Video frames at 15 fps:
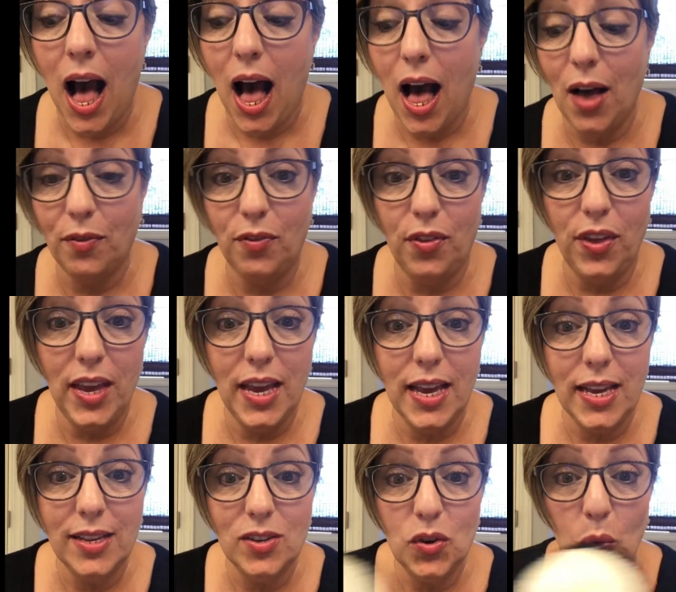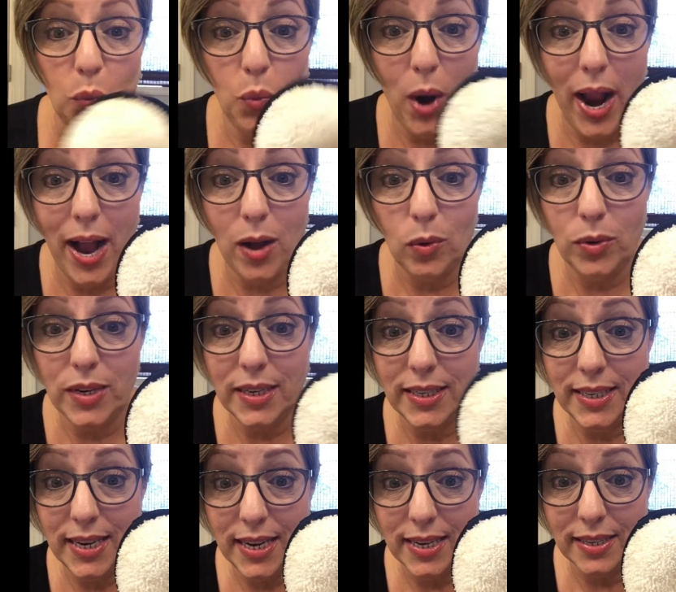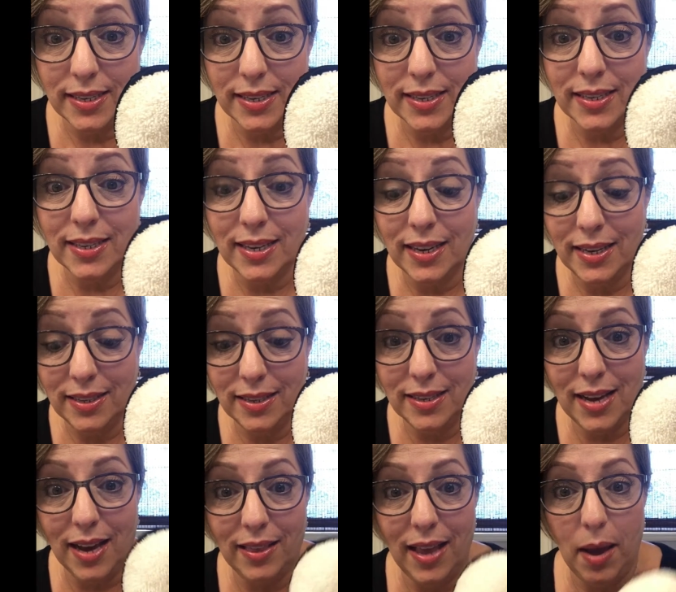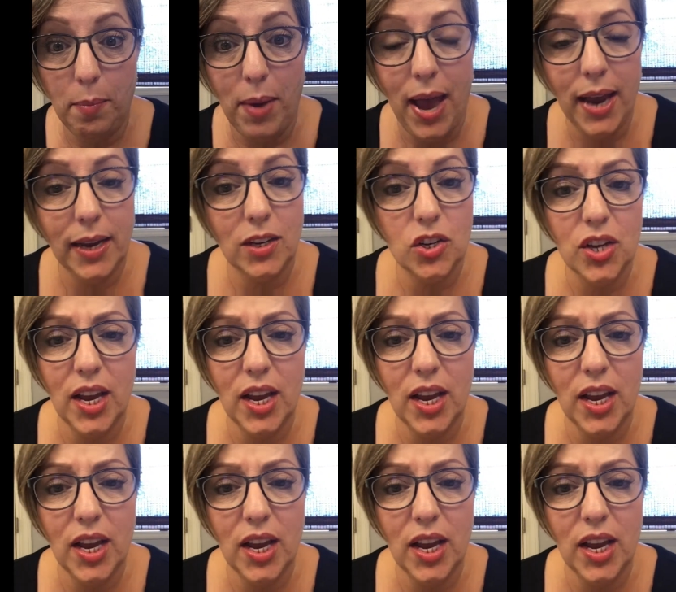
of these round discs inside that package.